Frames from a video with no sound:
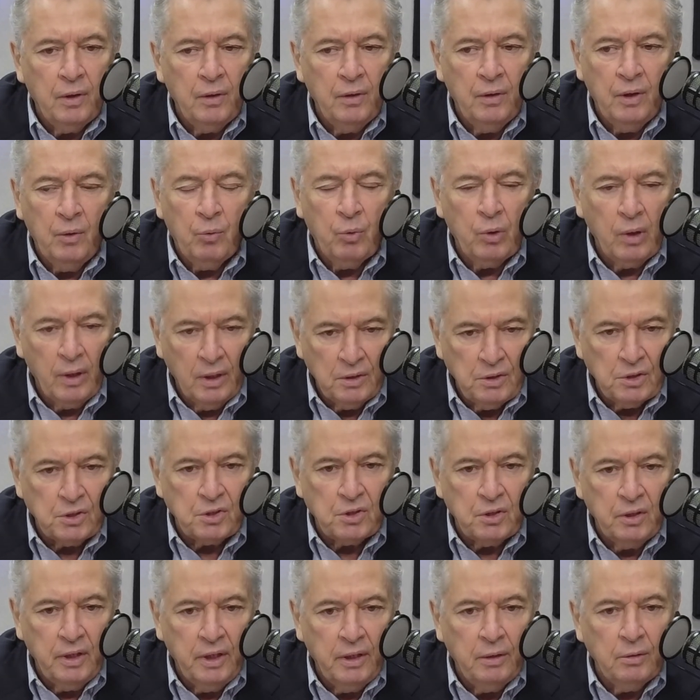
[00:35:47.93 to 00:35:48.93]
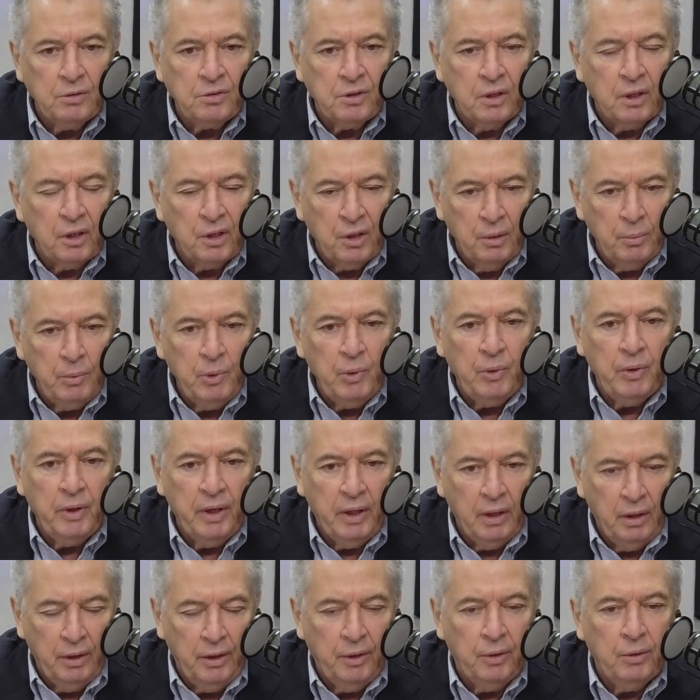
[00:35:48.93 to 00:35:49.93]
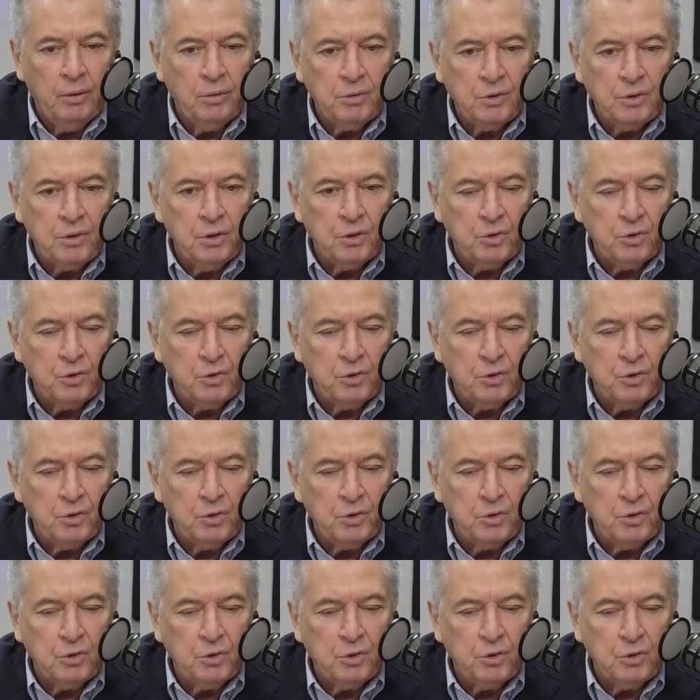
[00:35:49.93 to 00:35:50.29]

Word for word: the religious leaders and the community leaders